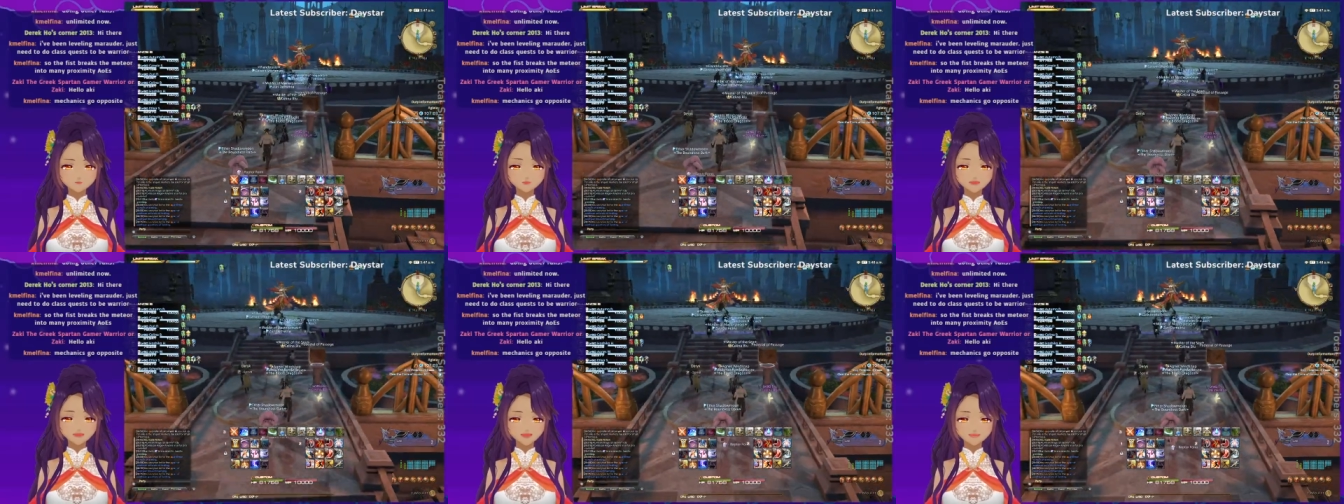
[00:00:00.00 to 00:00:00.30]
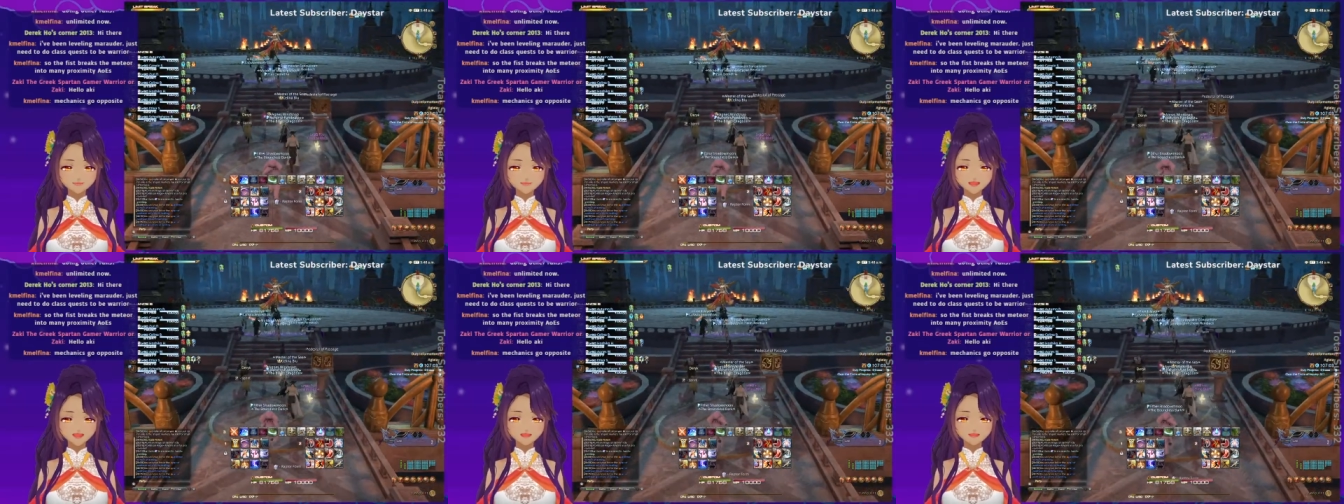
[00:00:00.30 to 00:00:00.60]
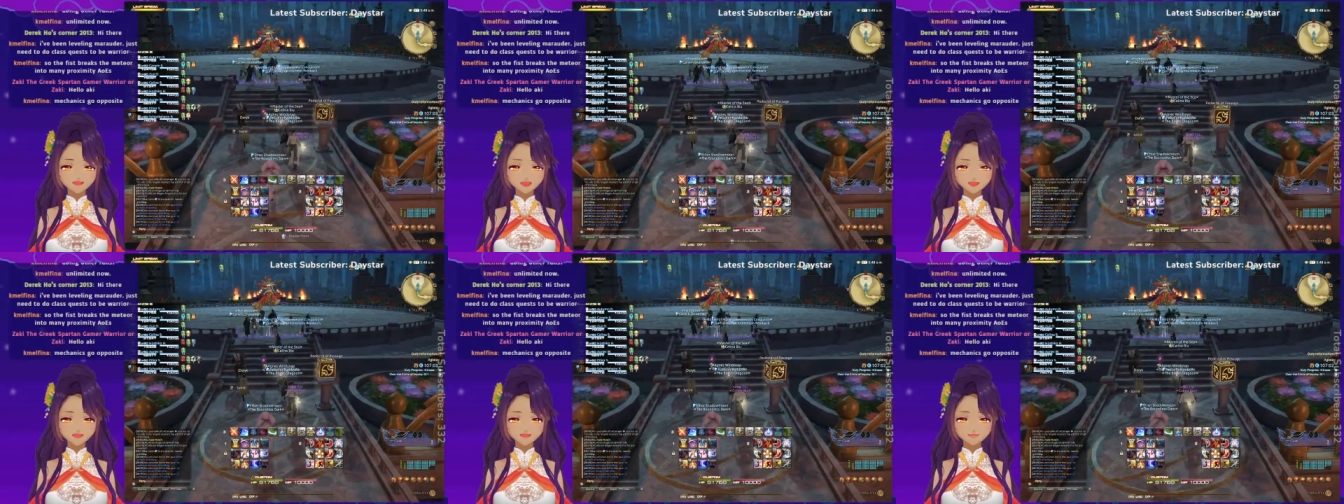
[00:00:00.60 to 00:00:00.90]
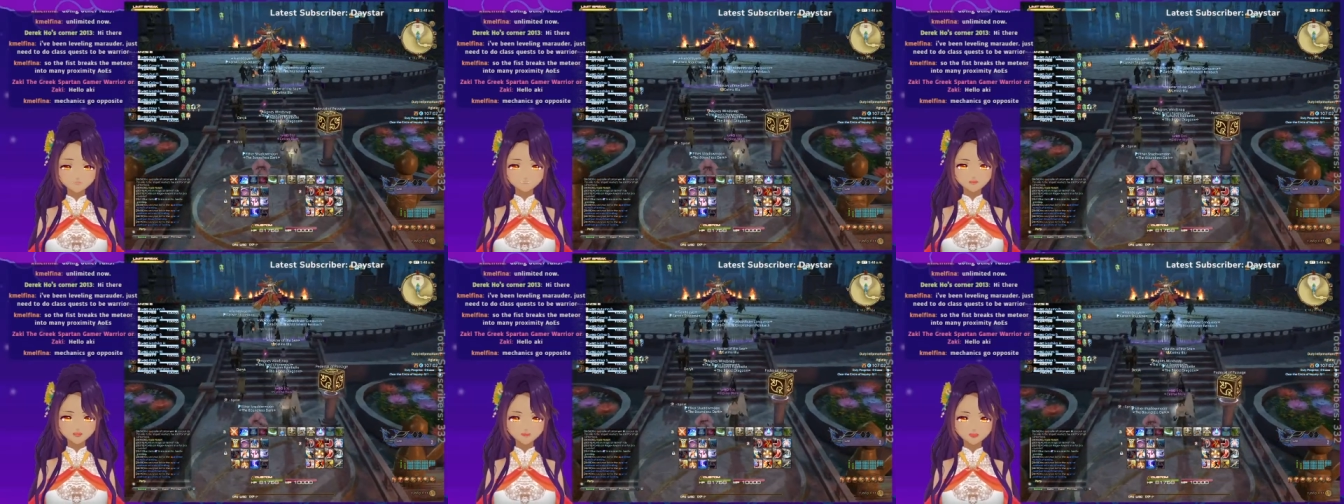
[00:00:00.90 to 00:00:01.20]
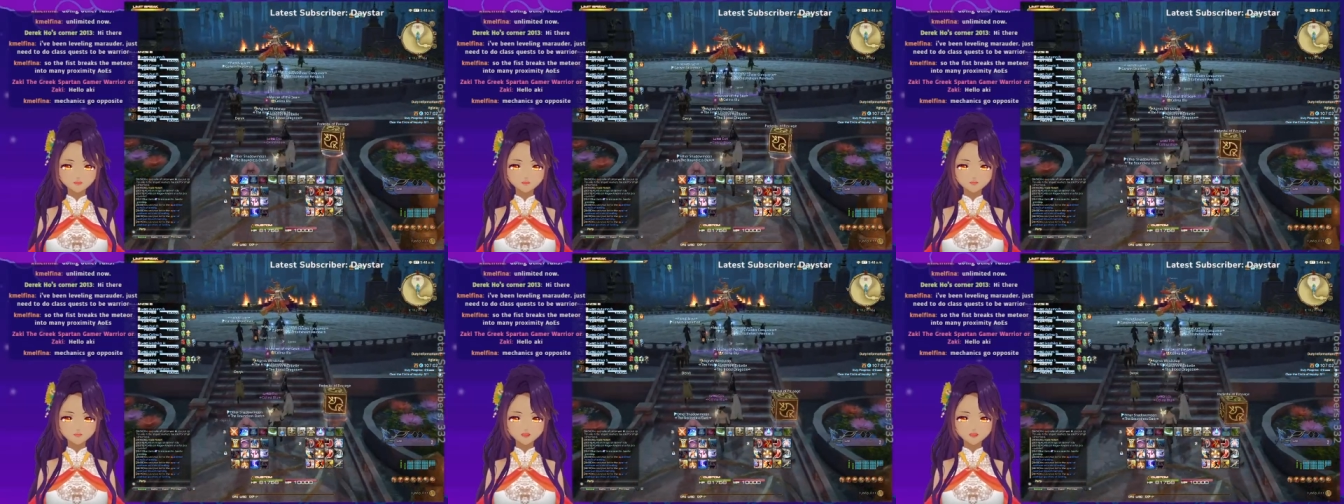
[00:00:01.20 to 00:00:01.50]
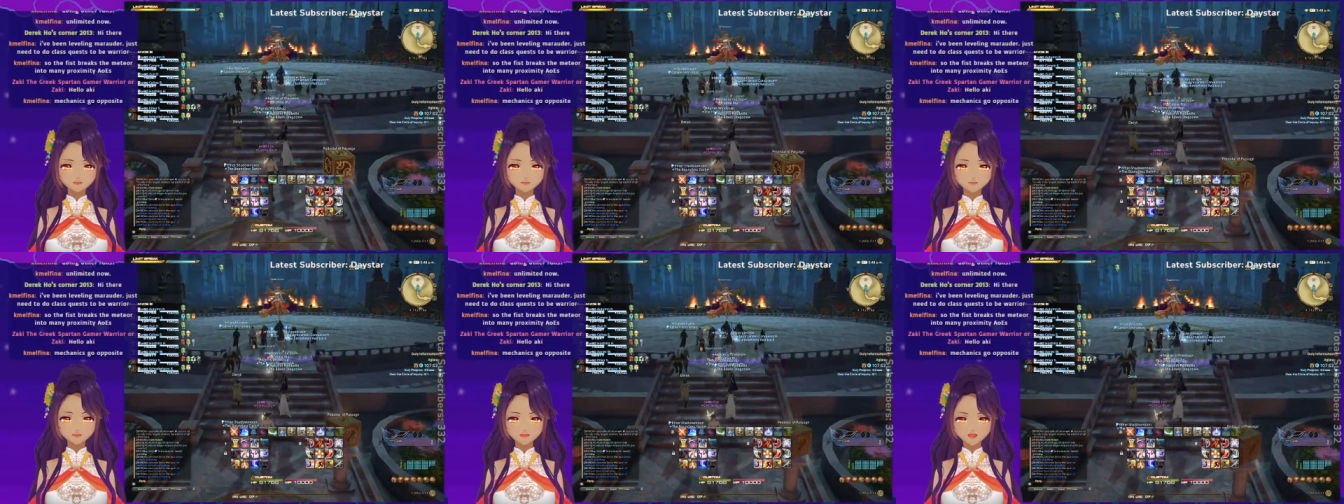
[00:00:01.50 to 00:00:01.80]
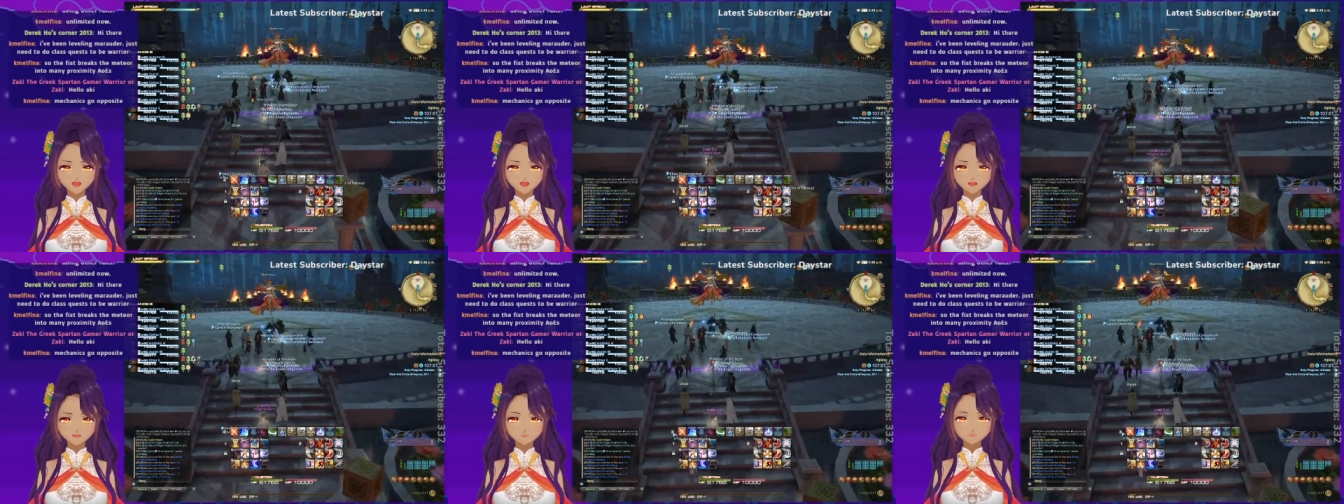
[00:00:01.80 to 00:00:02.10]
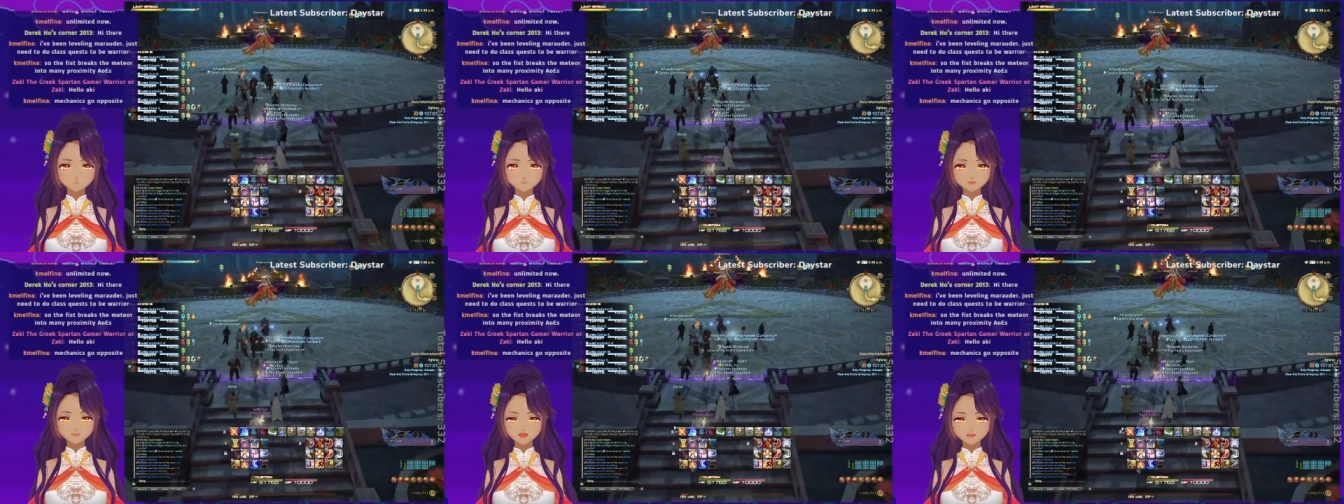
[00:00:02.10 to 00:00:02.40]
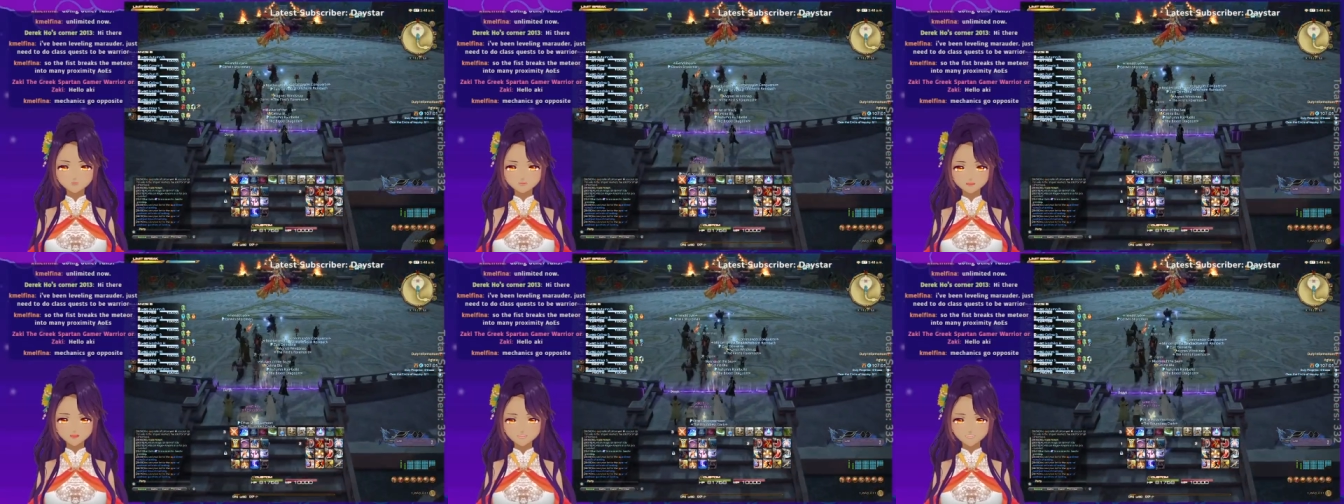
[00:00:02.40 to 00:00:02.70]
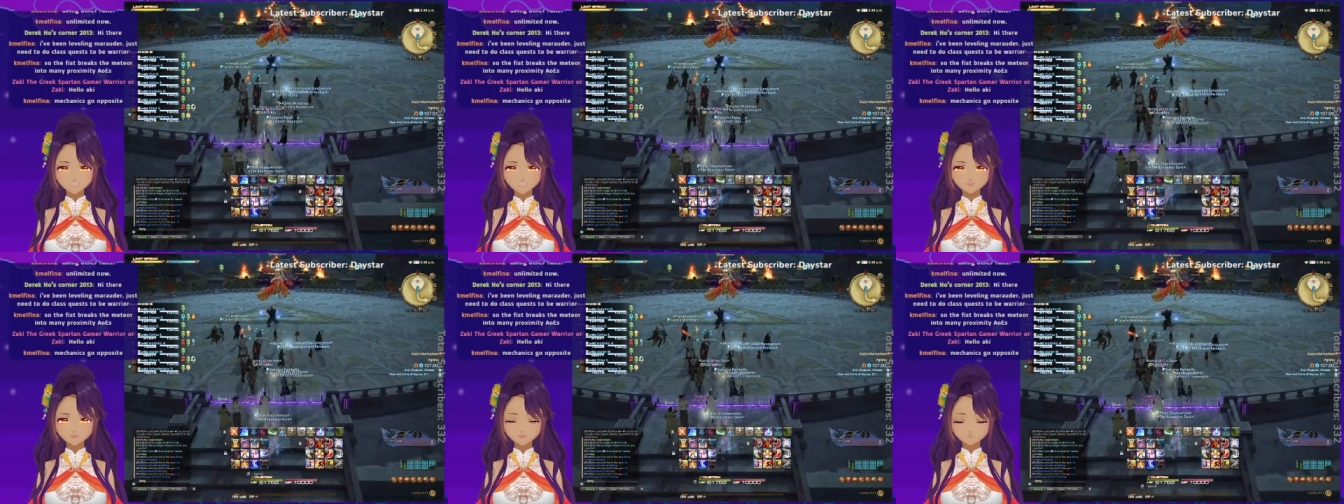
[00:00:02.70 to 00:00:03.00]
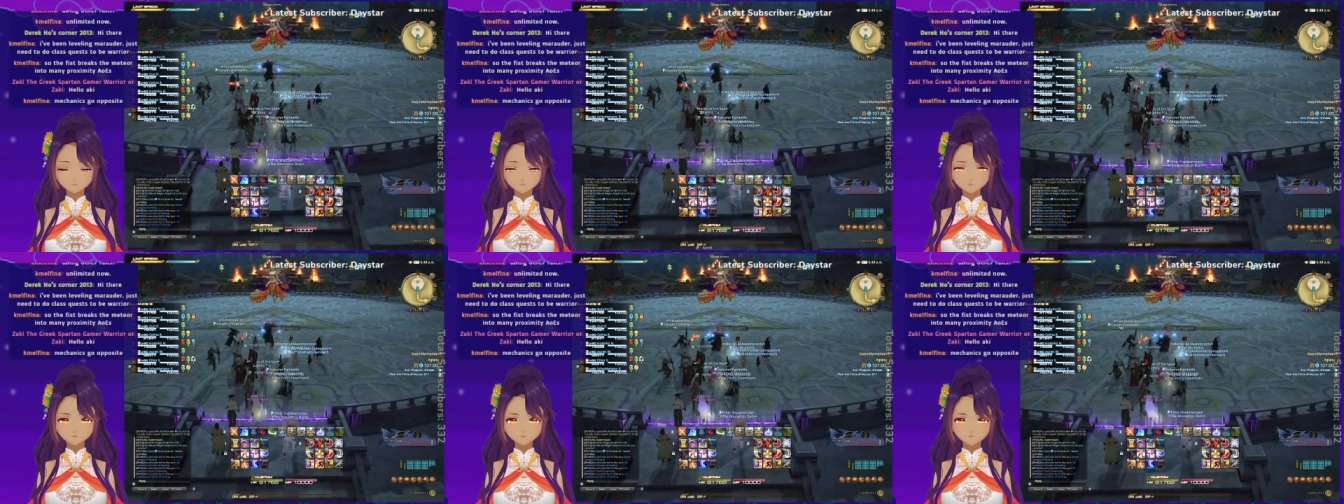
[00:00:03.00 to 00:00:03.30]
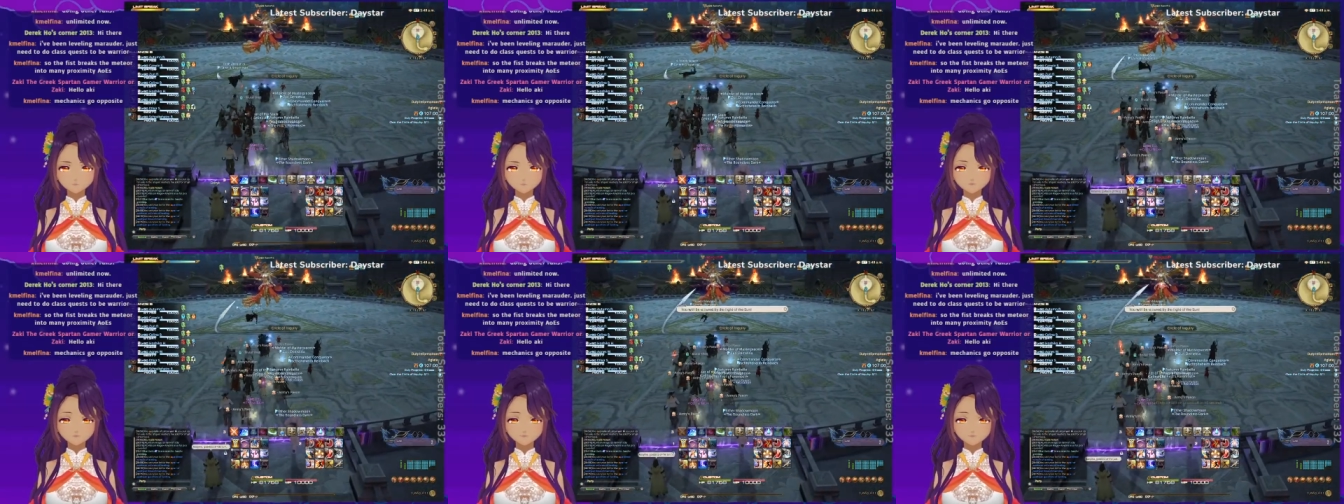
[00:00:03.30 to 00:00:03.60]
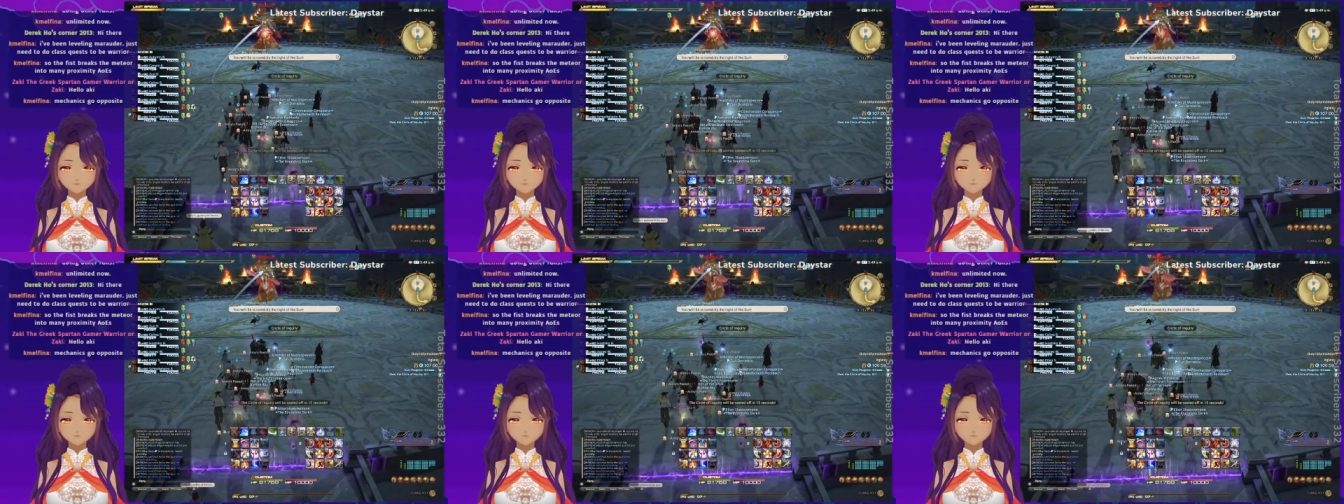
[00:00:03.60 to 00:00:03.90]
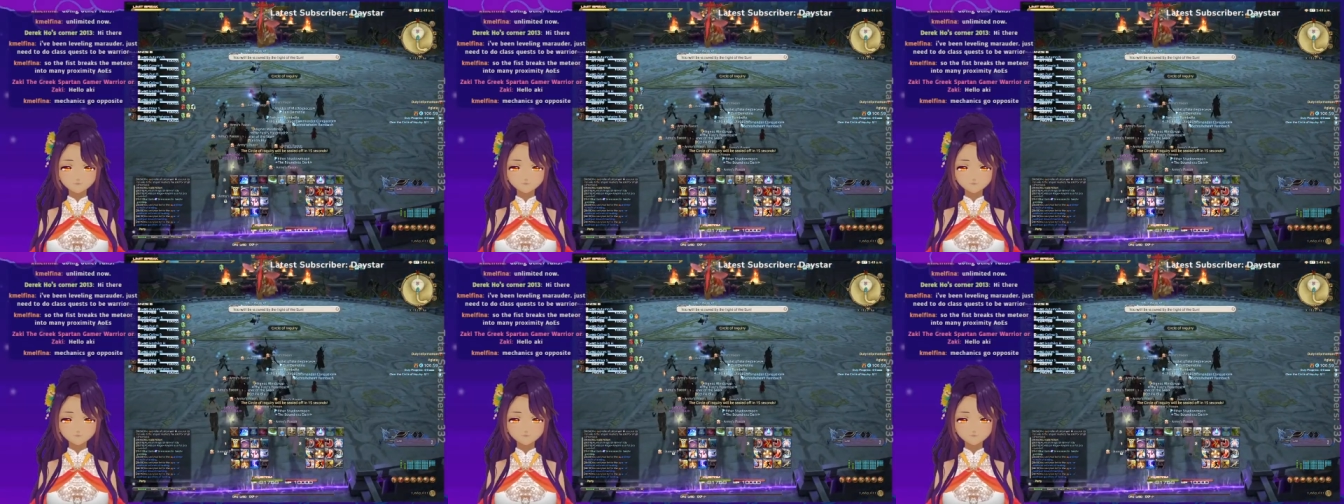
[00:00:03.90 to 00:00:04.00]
Do I need to be on one side or the other? But now, then I forget. You will